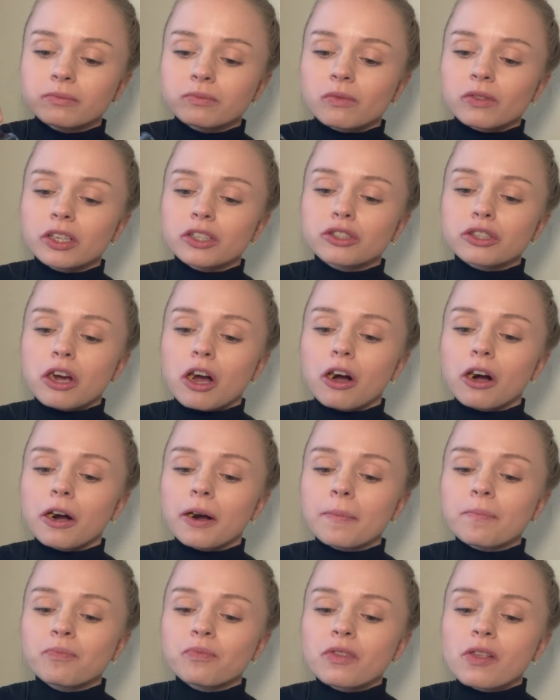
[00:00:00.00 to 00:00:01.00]
It's
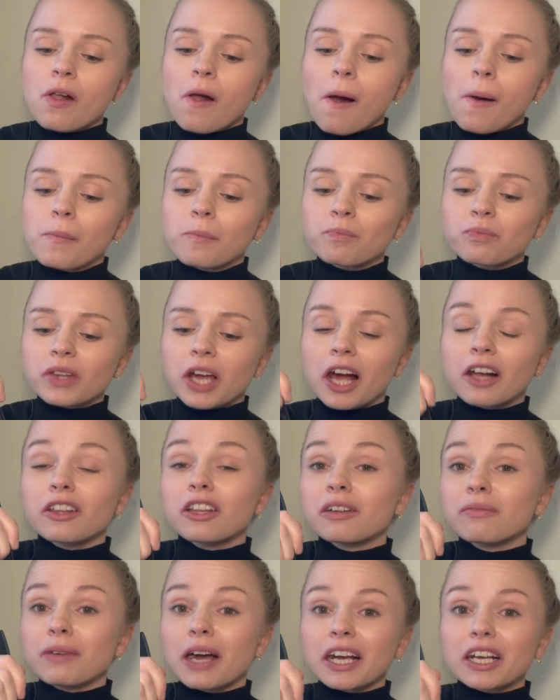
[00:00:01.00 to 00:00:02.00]
called I
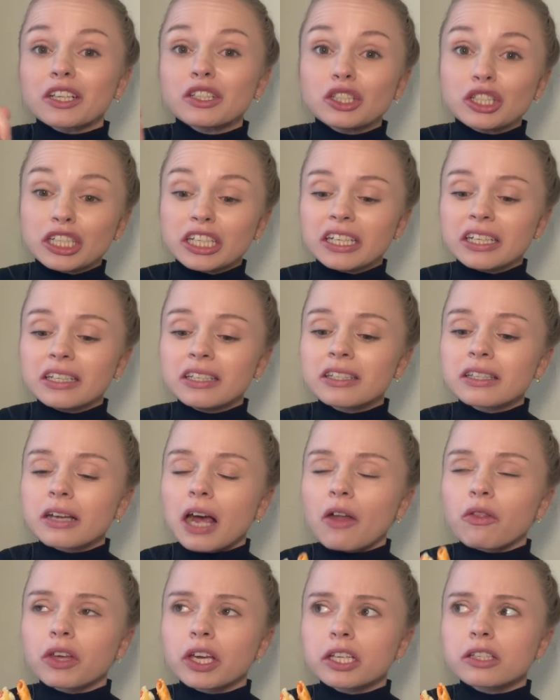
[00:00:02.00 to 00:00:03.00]
Love Mac and Cheese. I
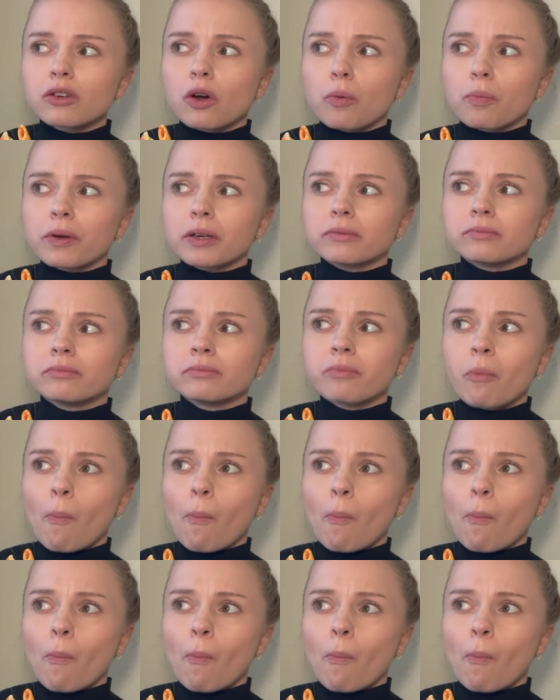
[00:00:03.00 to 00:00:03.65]
think it's open.